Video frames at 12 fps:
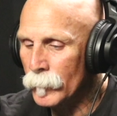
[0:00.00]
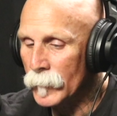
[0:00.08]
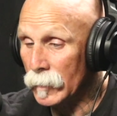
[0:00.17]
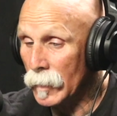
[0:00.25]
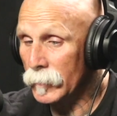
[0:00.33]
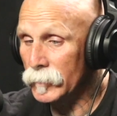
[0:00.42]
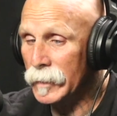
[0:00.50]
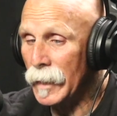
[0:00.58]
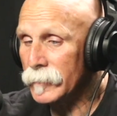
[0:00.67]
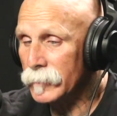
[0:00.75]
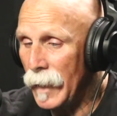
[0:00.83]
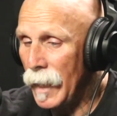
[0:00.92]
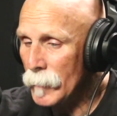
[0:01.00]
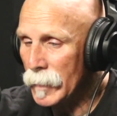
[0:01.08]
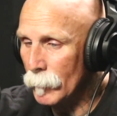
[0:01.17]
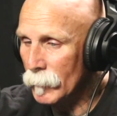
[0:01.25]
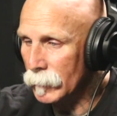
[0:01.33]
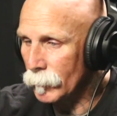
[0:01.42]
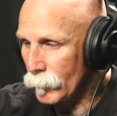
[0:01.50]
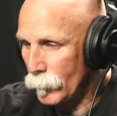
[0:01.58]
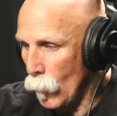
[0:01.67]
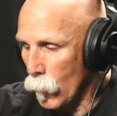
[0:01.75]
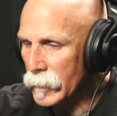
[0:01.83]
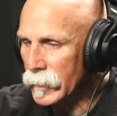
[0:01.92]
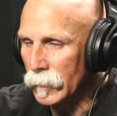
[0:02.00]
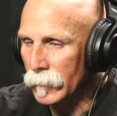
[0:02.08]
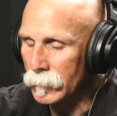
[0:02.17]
As long as you guys will have me, I'm going to work here.